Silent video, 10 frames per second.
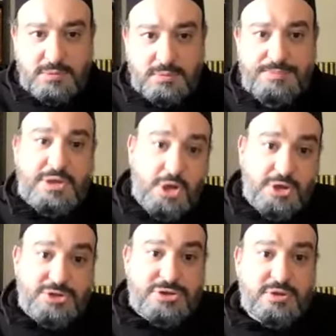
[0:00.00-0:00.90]

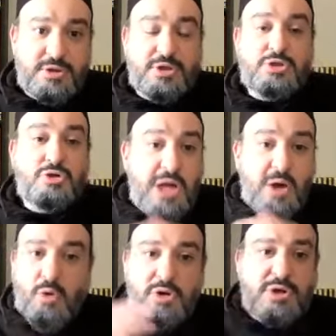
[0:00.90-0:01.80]
because you're
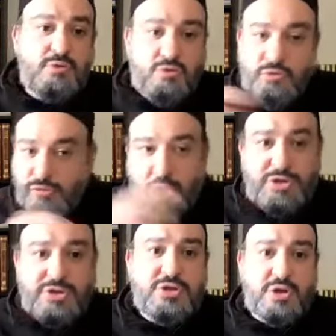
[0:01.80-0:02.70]
not worried
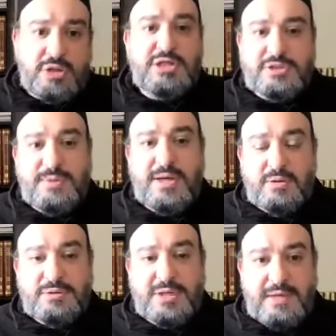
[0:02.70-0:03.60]
focusing on Allah
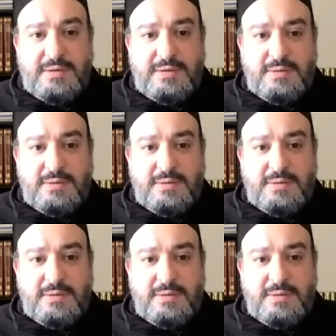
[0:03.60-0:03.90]
subhanahu wa ta'ala.